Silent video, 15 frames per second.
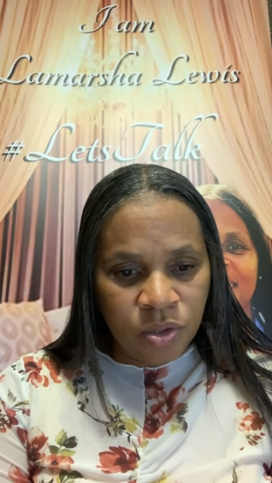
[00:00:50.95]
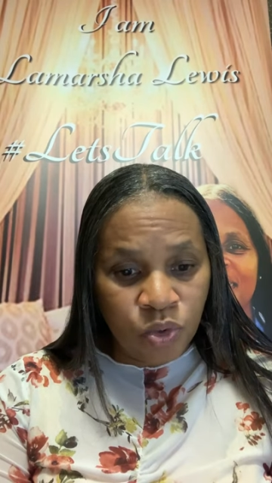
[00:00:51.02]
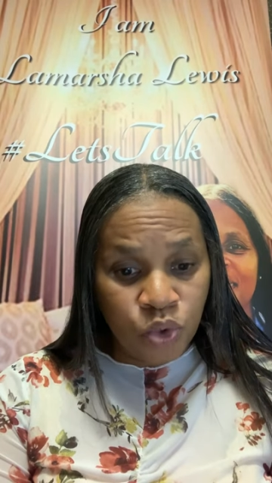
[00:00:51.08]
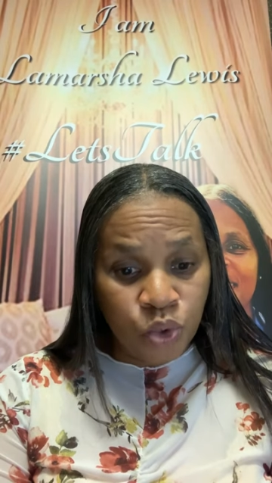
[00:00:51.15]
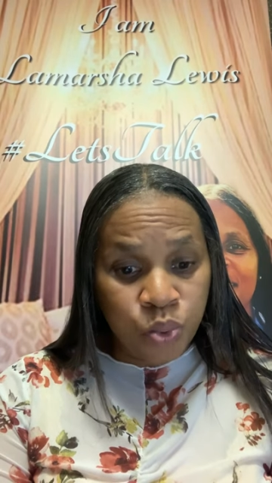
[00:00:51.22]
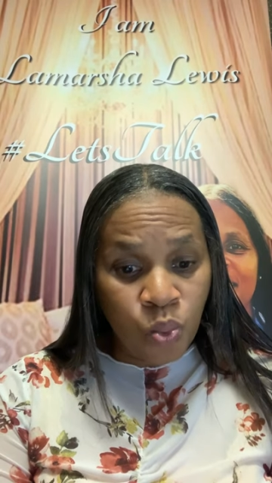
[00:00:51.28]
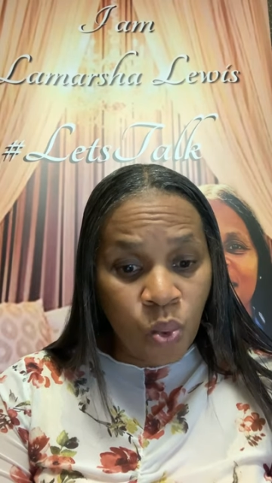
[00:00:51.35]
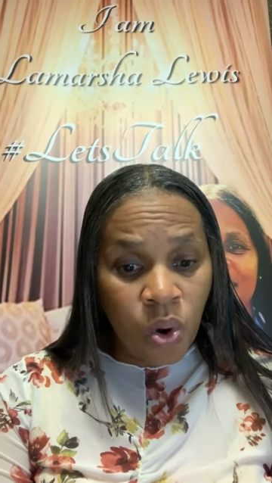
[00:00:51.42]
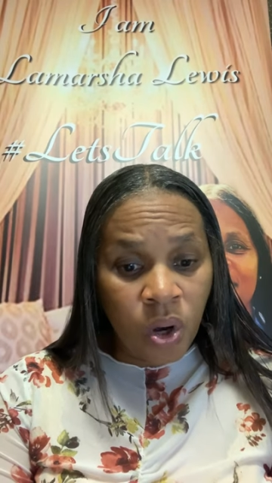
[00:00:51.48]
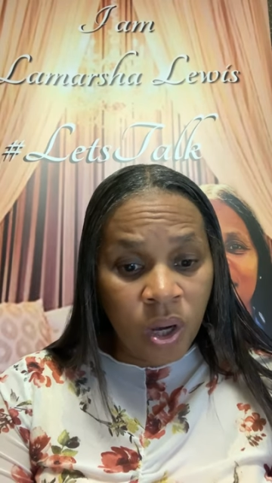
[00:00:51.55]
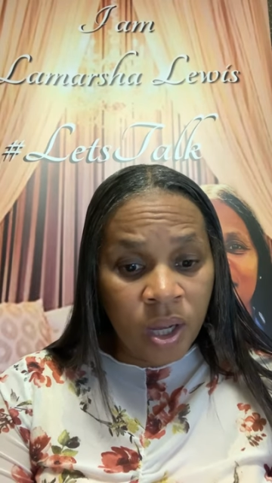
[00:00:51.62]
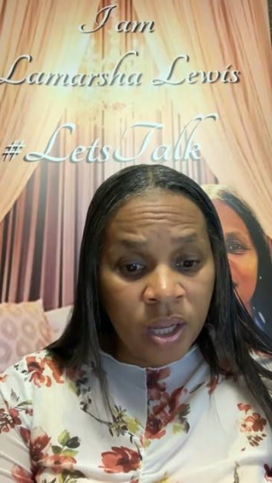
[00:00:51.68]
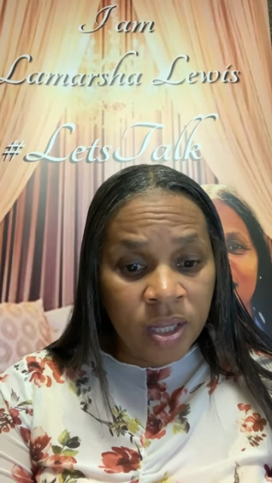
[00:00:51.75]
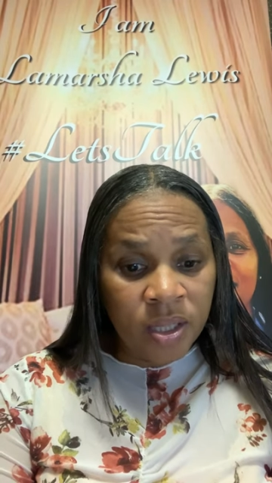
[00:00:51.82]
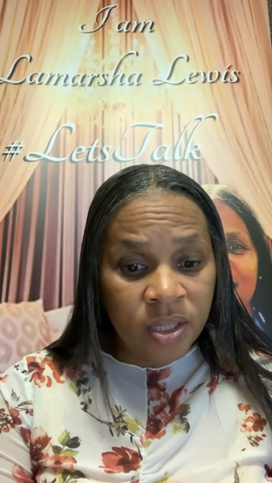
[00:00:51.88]

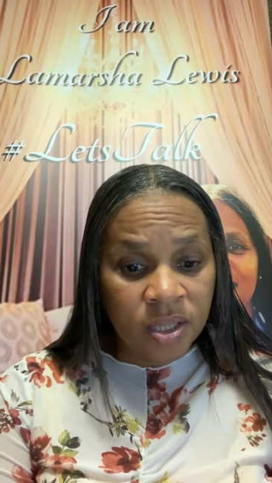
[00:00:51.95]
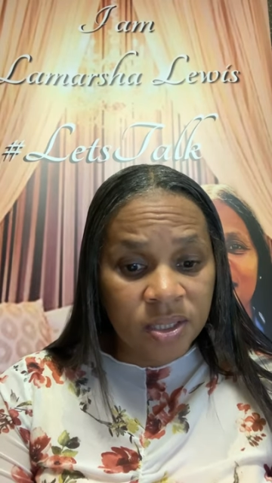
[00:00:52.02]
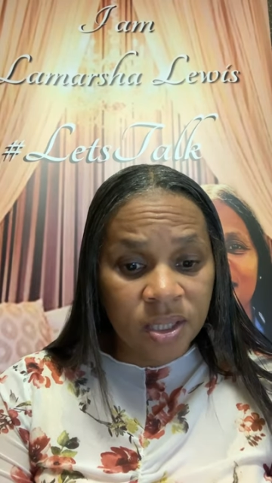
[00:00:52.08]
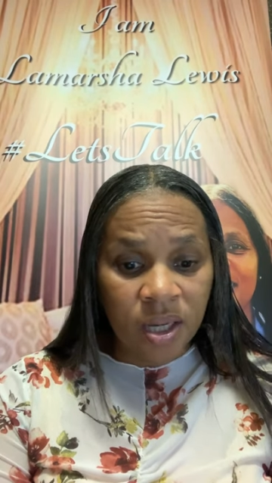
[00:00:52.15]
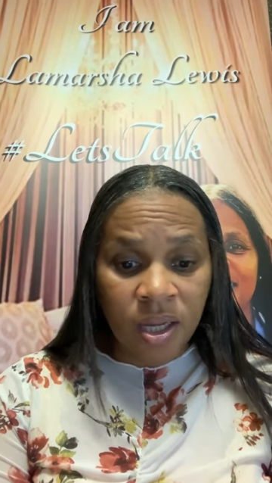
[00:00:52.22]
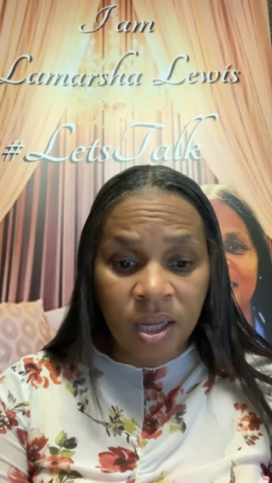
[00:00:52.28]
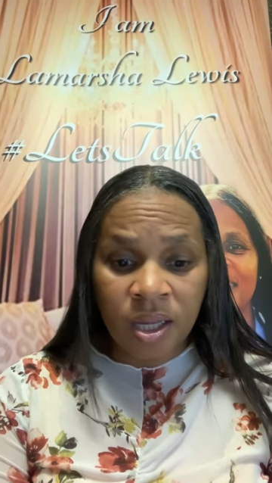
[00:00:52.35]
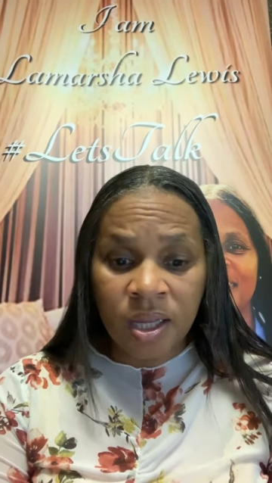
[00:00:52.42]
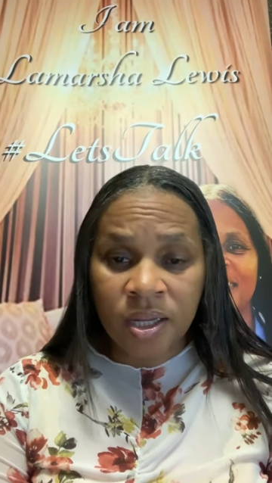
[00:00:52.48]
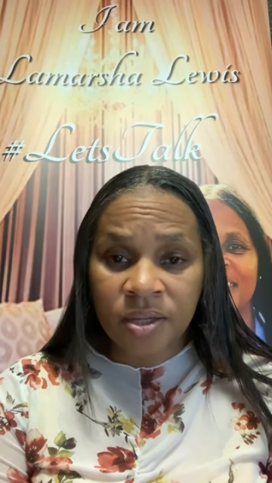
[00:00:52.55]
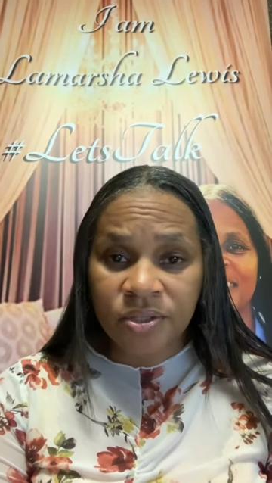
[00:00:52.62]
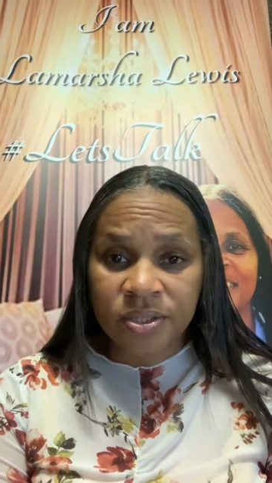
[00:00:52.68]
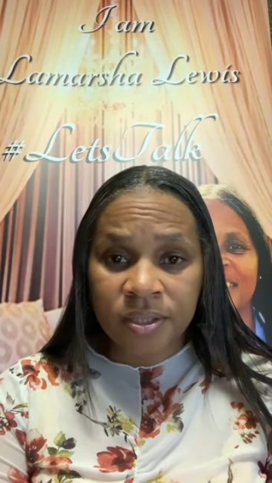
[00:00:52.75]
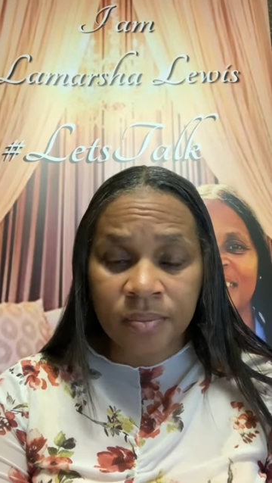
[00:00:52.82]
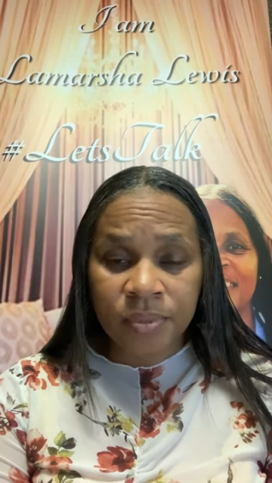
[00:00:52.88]
Twan the Dunn or
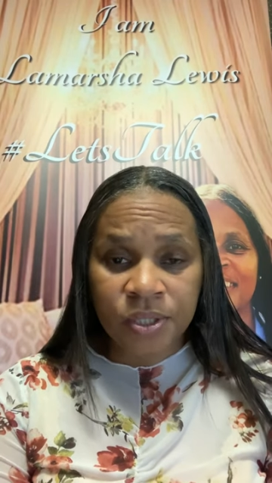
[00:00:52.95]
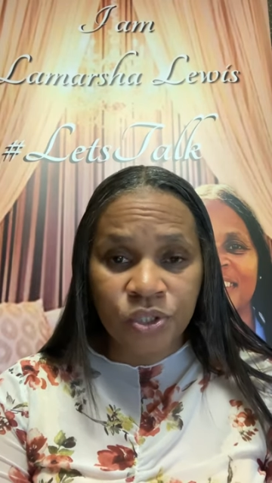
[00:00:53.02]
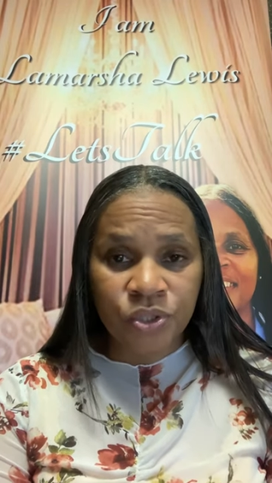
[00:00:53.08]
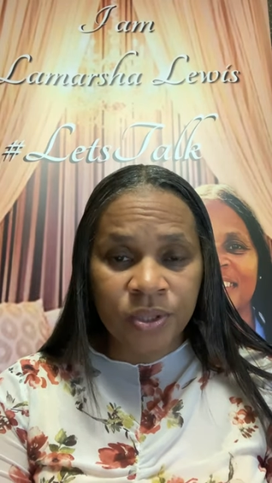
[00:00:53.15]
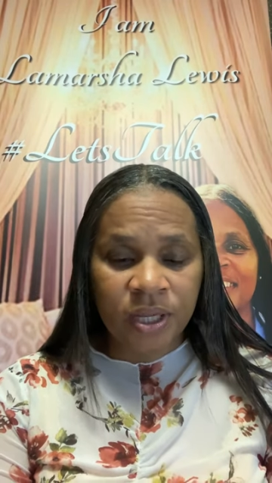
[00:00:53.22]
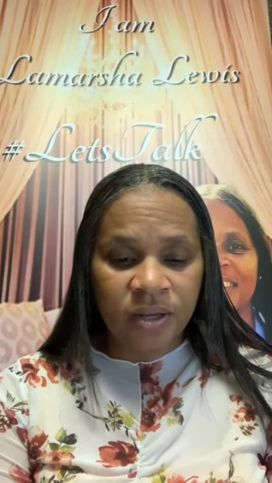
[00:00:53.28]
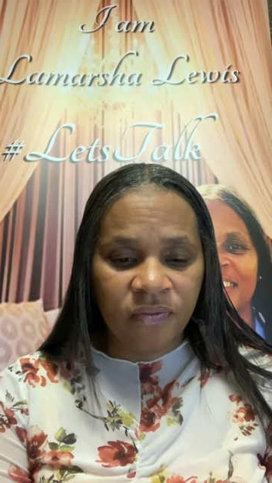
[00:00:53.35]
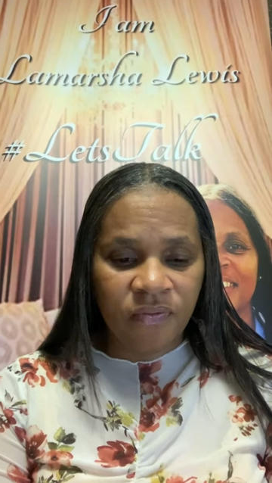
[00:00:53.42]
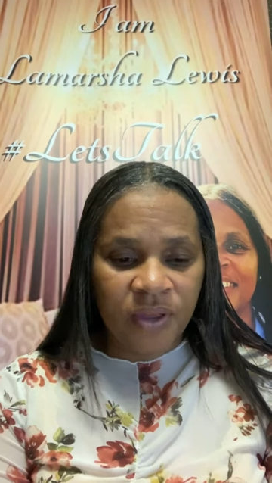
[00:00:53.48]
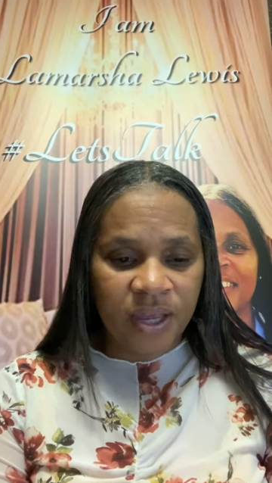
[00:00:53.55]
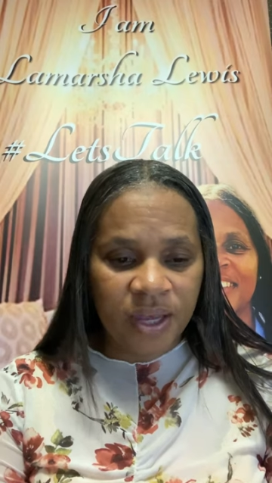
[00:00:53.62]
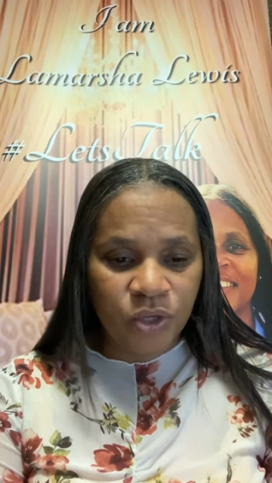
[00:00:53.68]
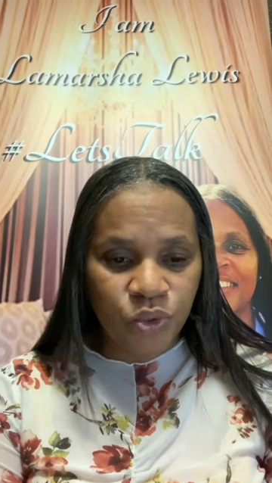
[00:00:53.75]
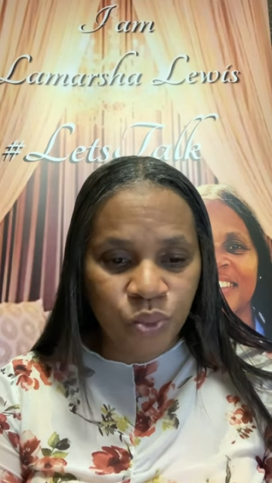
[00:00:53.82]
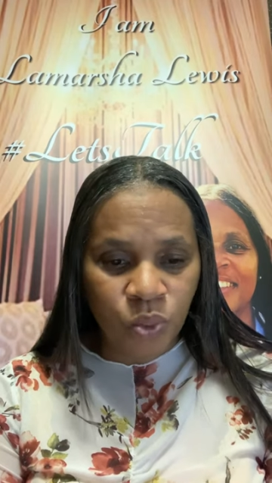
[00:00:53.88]
something to that
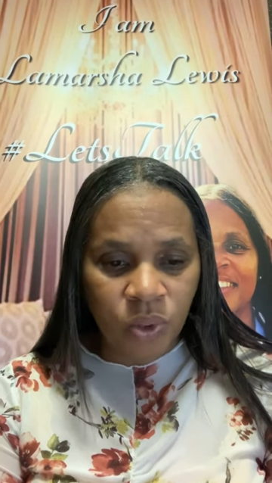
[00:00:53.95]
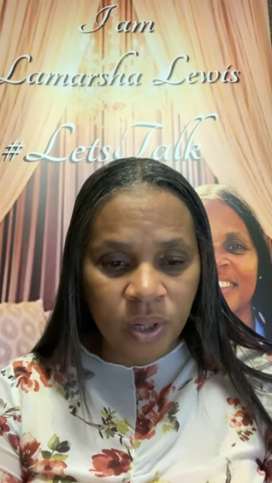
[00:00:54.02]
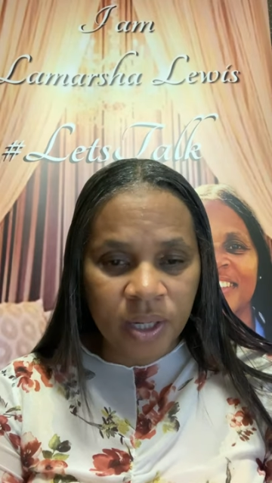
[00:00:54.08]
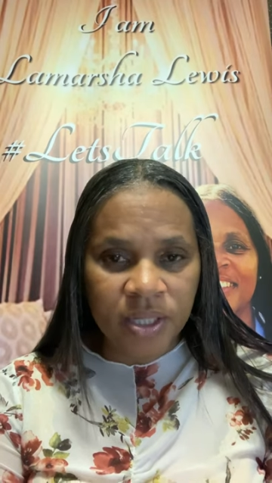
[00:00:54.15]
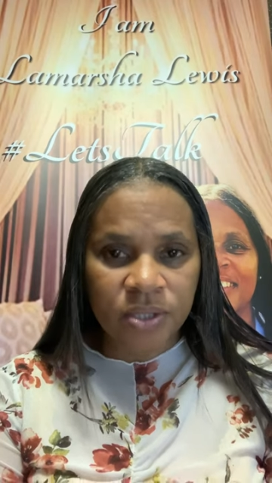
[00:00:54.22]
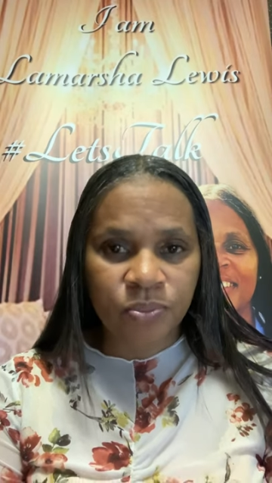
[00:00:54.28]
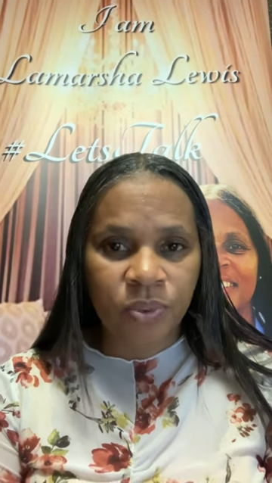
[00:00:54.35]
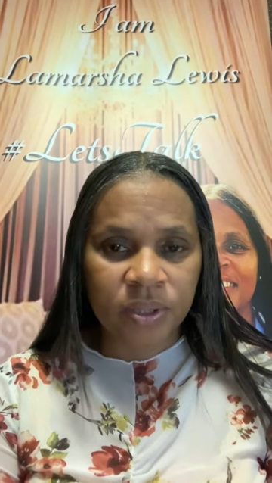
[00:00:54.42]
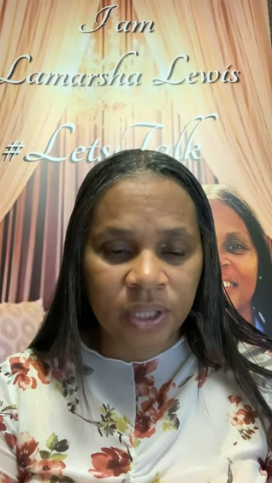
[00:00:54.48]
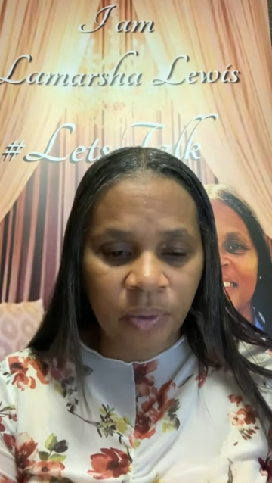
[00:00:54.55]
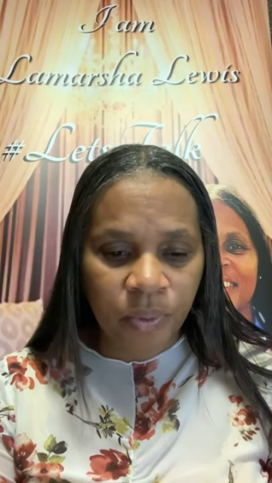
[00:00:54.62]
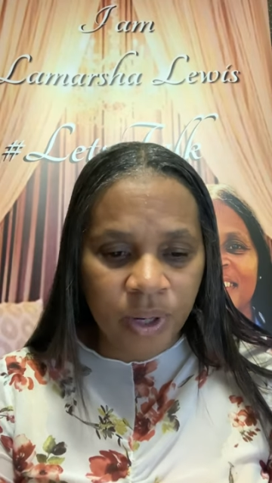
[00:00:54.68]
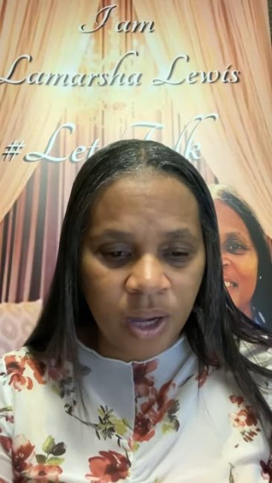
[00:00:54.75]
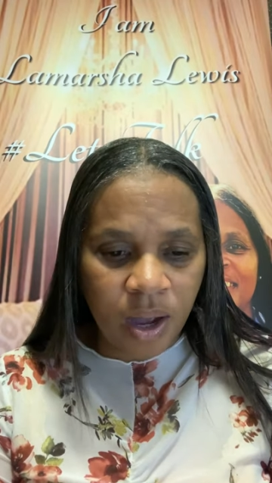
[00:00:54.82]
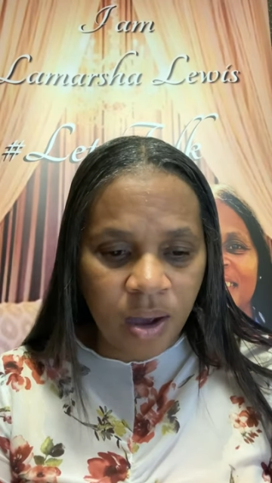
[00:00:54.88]
effect. Twan is what they
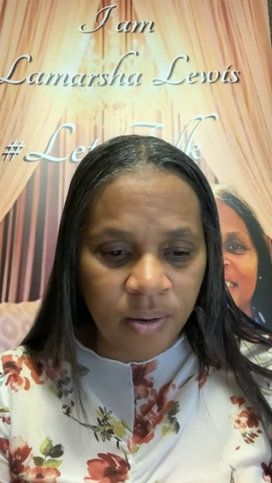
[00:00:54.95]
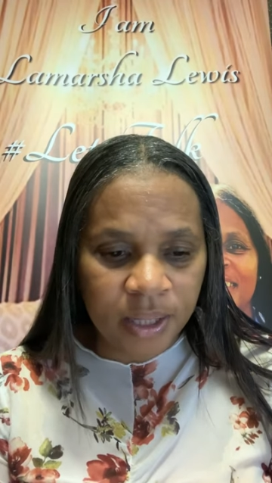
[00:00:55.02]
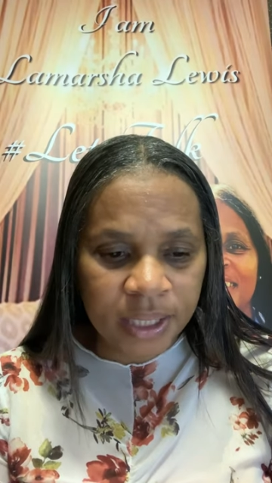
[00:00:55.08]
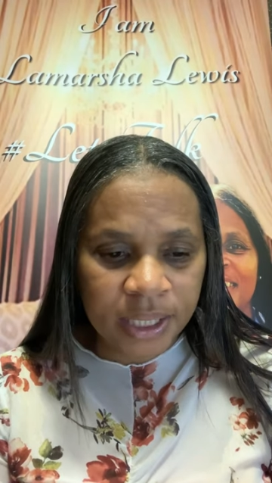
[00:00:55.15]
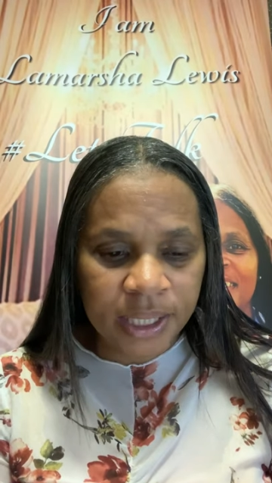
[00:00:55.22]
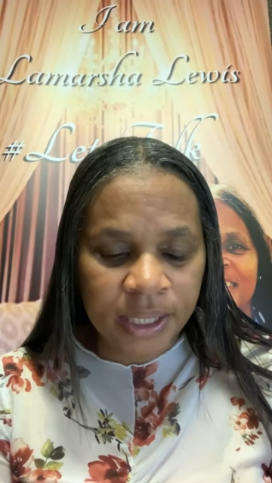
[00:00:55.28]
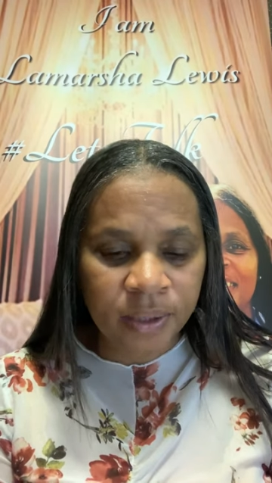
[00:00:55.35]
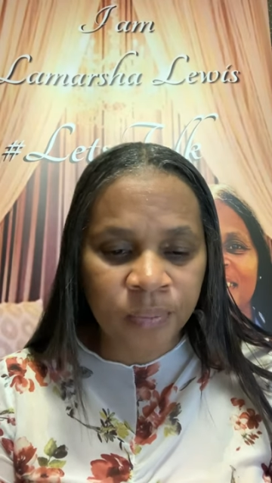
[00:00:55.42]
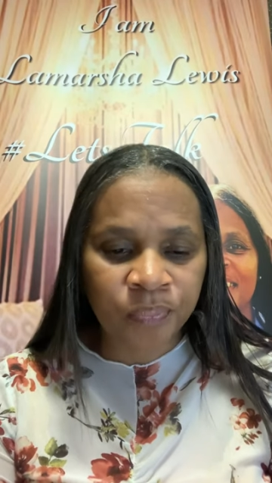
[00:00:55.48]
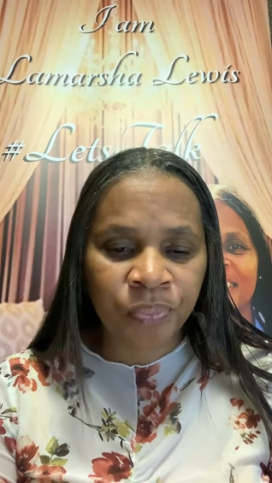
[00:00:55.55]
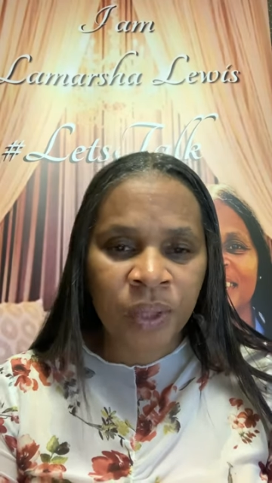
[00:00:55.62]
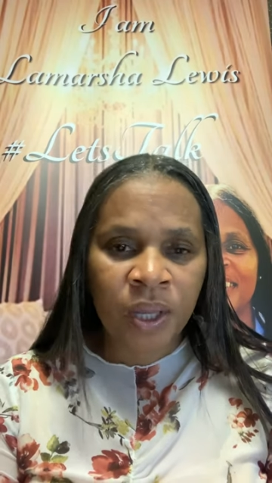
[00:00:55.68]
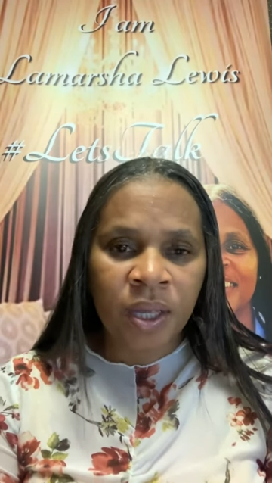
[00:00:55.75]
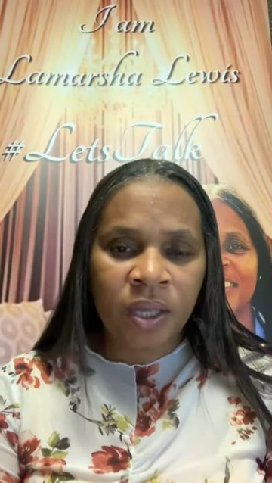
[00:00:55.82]
were calling him.